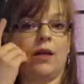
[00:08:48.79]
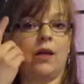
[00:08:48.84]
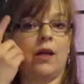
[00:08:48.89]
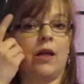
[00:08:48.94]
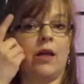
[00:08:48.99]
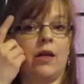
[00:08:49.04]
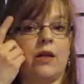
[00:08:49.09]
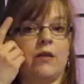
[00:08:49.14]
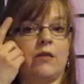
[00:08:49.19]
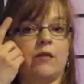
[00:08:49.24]

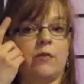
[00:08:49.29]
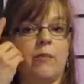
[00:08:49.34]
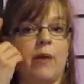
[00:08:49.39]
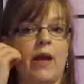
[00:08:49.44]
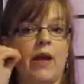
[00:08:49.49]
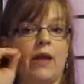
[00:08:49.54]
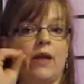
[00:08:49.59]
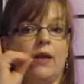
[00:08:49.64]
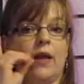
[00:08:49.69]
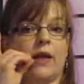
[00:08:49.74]
and it's
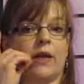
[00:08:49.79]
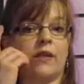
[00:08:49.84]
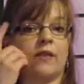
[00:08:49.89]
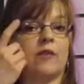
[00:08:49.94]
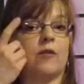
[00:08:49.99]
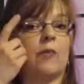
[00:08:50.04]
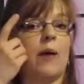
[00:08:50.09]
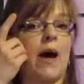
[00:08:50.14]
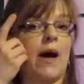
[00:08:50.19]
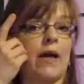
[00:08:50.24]
made like a
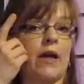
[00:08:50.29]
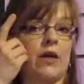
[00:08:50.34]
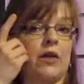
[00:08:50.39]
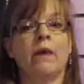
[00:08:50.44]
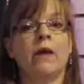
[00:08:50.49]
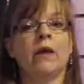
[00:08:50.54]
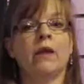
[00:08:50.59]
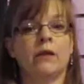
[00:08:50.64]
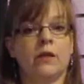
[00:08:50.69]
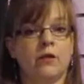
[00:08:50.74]
smile.
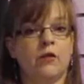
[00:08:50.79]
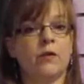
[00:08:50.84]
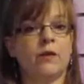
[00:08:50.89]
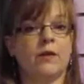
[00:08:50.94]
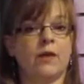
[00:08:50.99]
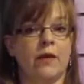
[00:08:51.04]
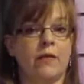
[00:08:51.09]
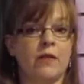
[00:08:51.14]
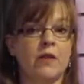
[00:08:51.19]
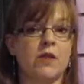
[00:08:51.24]
This
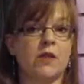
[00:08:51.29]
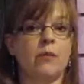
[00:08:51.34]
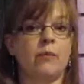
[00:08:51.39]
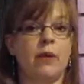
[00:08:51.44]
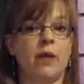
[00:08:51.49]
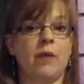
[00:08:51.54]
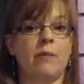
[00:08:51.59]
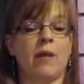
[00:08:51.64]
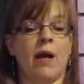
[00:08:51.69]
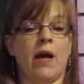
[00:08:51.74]
was given to
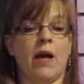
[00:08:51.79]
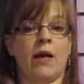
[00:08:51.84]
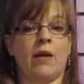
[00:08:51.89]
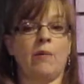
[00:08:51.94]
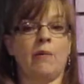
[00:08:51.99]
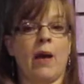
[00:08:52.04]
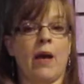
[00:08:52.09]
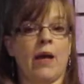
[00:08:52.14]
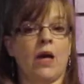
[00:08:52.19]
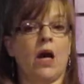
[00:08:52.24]
me by
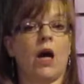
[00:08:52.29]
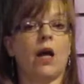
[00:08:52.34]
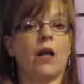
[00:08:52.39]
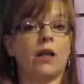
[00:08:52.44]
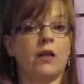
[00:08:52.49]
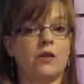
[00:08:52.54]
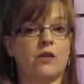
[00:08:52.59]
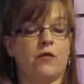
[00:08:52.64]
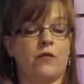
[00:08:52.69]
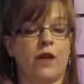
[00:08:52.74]
my
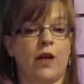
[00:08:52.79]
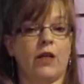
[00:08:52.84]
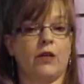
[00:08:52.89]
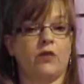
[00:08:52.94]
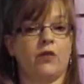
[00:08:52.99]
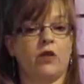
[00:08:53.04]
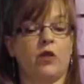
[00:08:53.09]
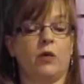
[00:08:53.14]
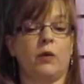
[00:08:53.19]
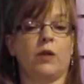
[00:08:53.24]
college
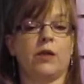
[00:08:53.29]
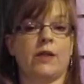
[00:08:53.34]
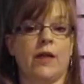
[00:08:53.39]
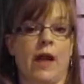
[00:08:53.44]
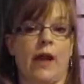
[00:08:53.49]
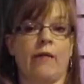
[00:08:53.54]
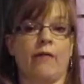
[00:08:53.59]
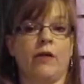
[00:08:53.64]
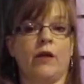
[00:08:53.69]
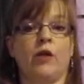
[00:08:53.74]
friends who were
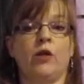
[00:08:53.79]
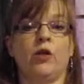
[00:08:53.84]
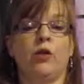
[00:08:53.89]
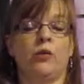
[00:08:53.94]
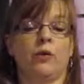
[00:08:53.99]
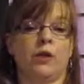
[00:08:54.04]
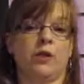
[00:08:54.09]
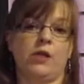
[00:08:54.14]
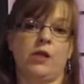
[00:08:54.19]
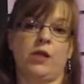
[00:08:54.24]
deaf and
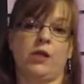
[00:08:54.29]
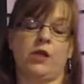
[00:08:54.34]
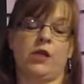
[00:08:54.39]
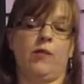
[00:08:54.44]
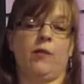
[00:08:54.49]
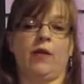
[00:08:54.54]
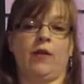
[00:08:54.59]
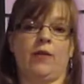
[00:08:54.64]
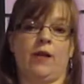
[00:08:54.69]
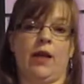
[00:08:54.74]
who were
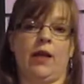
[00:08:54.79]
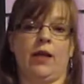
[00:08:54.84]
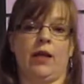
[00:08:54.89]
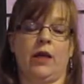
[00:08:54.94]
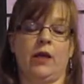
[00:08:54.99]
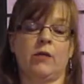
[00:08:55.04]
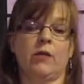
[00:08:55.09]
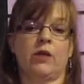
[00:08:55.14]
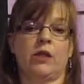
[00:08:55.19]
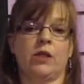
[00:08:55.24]
teaching me sign
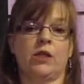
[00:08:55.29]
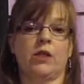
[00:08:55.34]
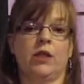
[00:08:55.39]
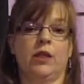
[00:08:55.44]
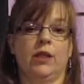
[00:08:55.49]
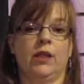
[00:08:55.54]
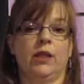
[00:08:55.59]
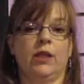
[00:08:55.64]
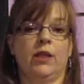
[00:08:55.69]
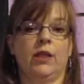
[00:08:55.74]
language.
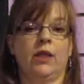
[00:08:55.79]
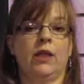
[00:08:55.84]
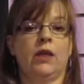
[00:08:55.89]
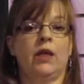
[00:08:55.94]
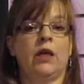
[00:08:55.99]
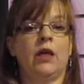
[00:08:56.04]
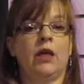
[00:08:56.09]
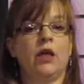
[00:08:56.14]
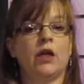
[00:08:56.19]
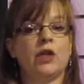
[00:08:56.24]

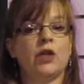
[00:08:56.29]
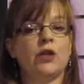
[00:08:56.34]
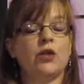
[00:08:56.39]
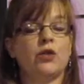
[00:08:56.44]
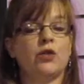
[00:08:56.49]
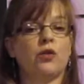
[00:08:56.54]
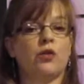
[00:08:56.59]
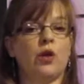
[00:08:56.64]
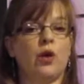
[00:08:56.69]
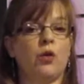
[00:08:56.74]

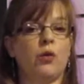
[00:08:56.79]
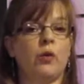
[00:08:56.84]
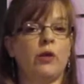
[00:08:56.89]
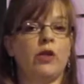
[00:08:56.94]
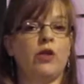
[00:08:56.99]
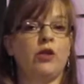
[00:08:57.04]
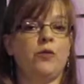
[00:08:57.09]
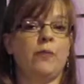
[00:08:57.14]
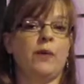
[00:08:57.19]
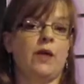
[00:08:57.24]
So
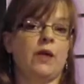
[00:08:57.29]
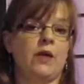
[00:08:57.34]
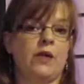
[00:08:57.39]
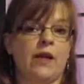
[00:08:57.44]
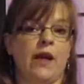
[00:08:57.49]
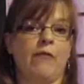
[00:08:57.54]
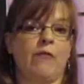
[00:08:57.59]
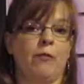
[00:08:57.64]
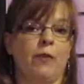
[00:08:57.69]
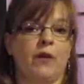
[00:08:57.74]
when you meet a
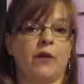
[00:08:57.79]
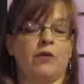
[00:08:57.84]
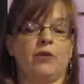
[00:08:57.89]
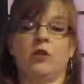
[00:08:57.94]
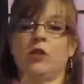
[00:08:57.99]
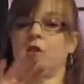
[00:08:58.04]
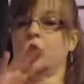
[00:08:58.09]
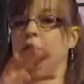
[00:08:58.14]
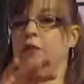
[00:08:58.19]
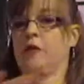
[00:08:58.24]
deaf
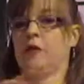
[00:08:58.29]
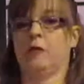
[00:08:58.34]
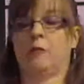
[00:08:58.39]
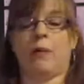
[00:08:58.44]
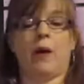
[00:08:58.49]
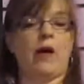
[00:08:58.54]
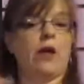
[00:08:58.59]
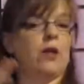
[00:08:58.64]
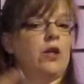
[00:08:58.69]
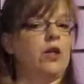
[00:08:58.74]
person, just
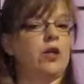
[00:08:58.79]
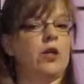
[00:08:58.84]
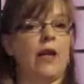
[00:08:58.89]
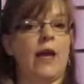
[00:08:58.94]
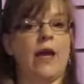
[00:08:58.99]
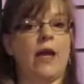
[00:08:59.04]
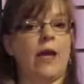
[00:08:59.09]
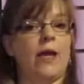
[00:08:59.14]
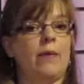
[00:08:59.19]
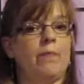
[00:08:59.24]
spell your
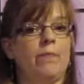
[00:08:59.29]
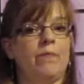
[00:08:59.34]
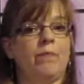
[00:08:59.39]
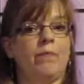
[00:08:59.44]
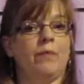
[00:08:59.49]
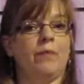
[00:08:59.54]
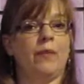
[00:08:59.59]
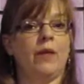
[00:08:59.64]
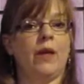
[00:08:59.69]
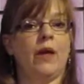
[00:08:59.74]
name,
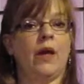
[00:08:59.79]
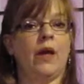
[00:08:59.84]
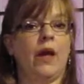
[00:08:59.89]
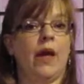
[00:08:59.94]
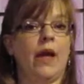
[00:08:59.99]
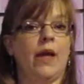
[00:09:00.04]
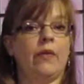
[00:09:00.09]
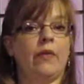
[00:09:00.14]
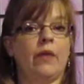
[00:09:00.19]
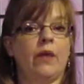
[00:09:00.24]

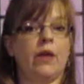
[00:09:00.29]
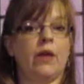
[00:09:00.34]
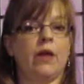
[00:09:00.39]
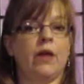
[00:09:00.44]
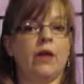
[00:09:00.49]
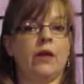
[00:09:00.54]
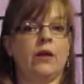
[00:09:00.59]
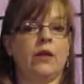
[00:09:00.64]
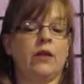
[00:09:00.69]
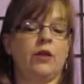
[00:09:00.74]
and
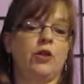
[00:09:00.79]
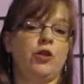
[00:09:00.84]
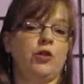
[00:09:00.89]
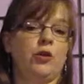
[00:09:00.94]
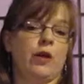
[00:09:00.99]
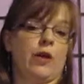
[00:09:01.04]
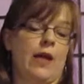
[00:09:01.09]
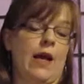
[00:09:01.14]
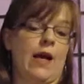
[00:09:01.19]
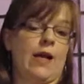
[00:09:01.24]
then you
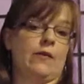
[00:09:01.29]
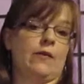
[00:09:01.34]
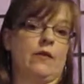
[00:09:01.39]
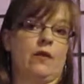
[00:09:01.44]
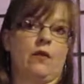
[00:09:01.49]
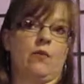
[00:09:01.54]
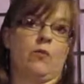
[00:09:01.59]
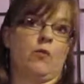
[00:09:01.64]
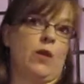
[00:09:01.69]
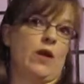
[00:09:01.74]
can ask
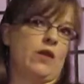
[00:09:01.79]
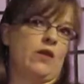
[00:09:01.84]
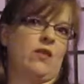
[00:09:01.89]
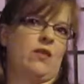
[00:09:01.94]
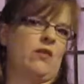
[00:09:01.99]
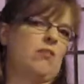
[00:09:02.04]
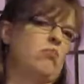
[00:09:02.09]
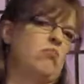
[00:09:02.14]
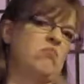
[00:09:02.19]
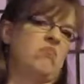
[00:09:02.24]
them,
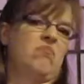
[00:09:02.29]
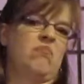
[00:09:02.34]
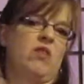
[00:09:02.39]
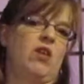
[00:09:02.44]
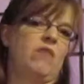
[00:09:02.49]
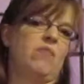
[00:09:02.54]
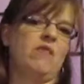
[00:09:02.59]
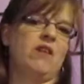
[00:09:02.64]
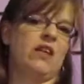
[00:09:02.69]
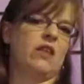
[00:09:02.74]

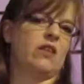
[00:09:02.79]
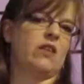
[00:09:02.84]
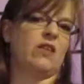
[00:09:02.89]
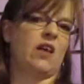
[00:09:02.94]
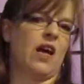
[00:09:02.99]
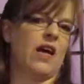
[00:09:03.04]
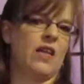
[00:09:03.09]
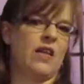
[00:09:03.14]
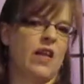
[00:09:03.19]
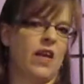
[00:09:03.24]
give me a
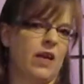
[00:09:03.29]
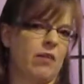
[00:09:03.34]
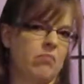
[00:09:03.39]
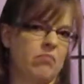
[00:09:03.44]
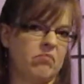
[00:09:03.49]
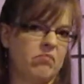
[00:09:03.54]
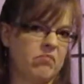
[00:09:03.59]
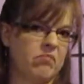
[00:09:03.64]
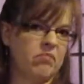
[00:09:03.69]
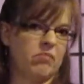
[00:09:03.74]
sign
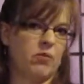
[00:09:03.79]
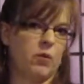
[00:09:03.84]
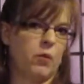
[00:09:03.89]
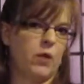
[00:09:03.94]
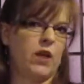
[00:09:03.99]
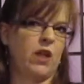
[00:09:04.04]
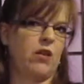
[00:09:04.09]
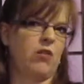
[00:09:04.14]
name. What do